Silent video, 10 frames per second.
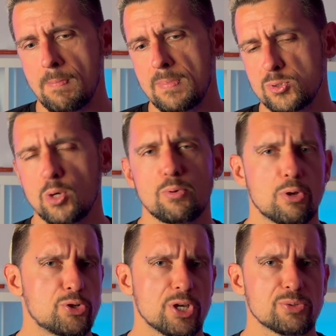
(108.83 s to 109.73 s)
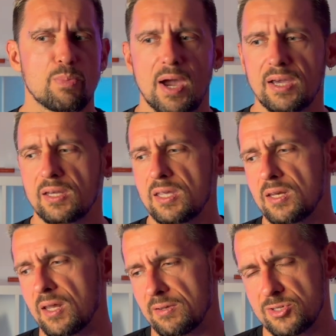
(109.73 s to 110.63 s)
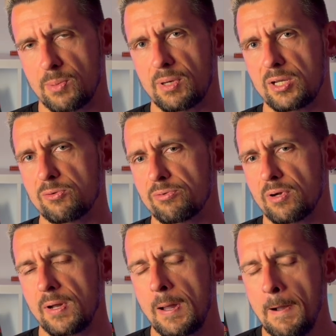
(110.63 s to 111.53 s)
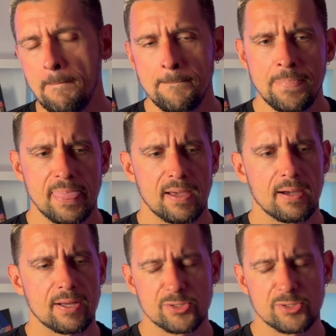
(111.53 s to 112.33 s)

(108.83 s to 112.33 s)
So you are just buying in some kind of